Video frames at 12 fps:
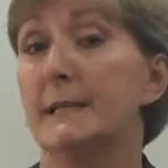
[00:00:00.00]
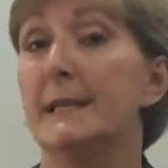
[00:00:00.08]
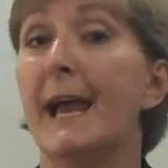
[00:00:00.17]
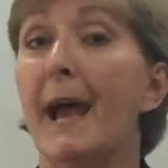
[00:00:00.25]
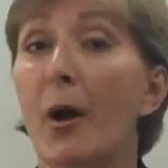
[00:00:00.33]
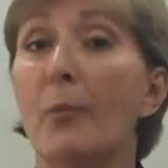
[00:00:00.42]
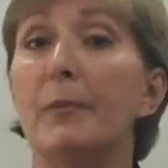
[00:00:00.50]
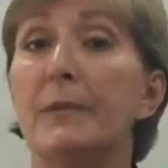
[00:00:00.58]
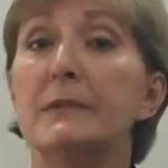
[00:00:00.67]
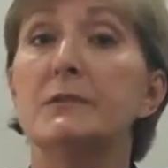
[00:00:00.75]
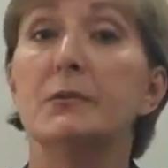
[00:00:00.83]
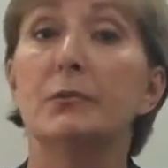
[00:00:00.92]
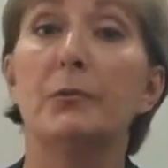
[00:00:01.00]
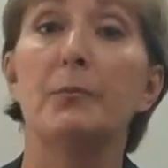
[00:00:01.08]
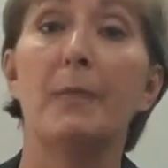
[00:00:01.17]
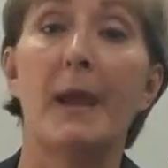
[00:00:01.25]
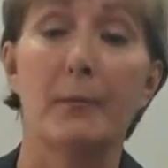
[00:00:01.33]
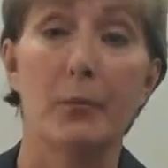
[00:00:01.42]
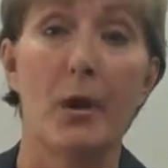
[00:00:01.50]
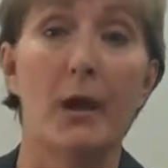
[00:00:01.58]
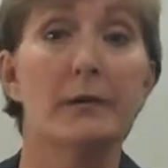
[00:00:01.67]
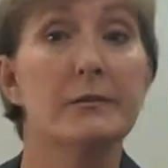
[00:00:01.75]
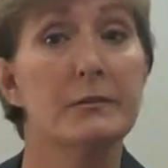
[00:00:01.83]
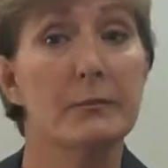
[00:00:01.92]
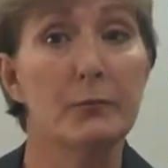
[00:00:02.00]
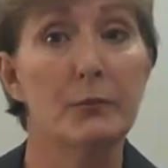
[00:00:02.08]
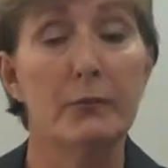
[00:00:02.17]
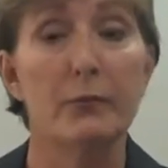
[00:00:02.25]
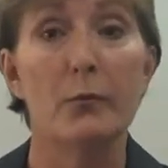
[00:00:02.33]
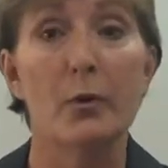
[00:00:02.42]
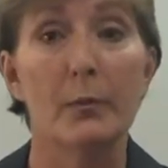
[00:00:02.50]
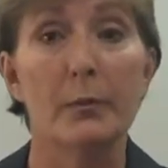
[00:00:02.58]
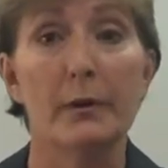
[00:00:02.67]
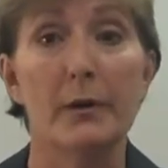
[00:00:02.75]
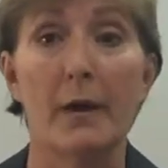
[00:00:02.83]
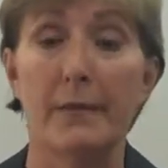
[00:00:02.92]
to help this group make progress or move forward